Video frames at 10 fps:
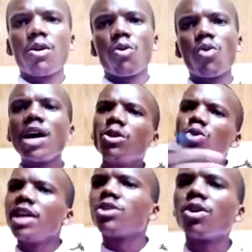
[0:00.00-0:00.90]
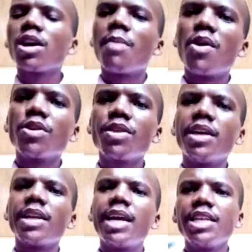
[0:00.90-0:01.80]
Why do I talk about the
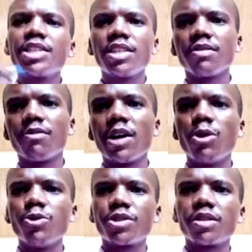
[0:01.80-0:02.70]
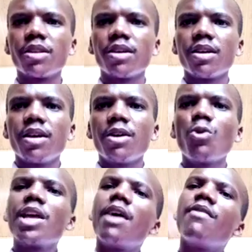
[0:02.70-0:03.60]
realistic values?
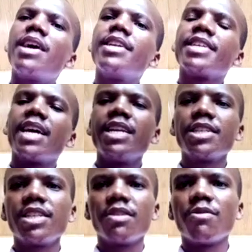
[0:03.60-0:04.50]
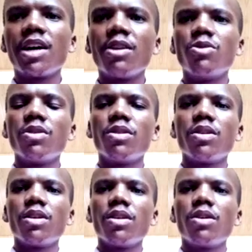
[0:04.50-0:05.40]
We have unrealistic value.
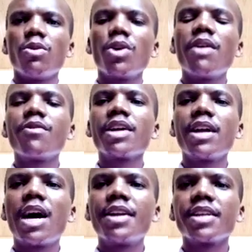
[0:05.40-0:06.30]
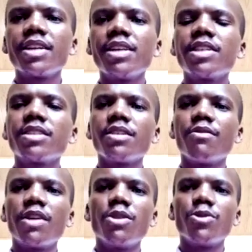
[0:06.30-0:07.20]
We have unrealistic
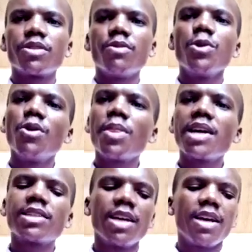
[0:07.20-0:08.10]
values. We know that